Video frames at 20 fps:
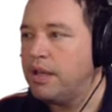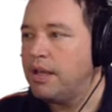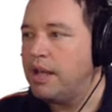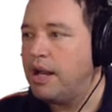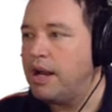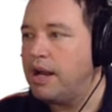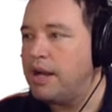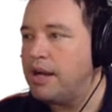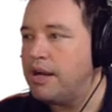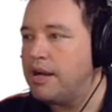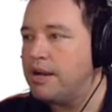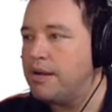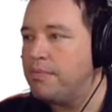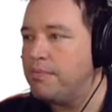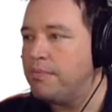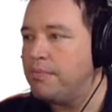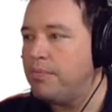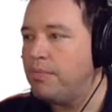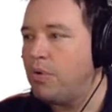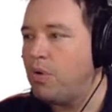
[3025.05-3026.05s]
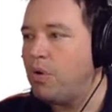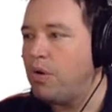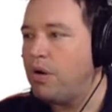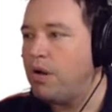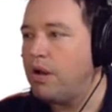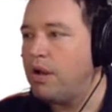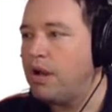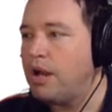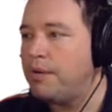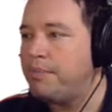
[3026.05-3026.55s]
I'm
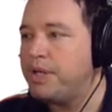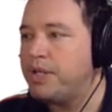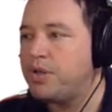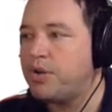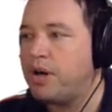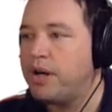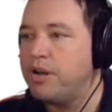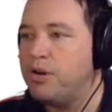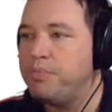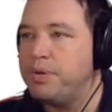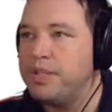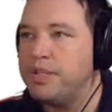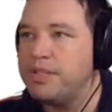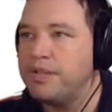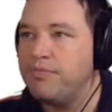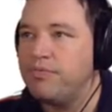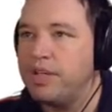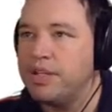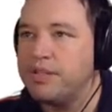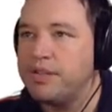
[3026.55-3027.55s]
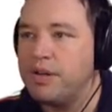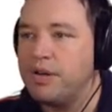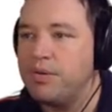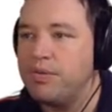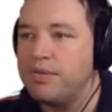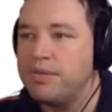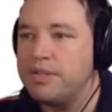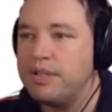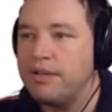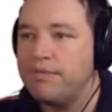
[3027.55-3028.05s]
going to try to open this in VS Code
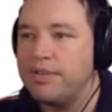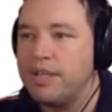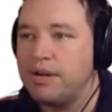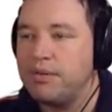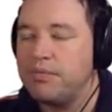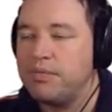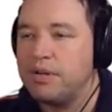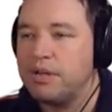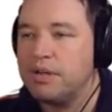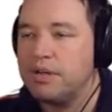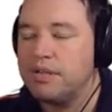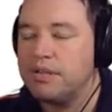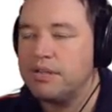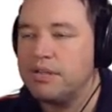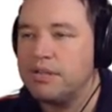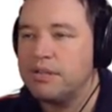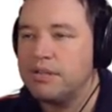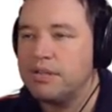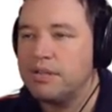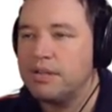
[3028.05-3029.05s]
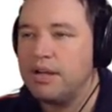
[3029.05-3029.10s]
and see if that works.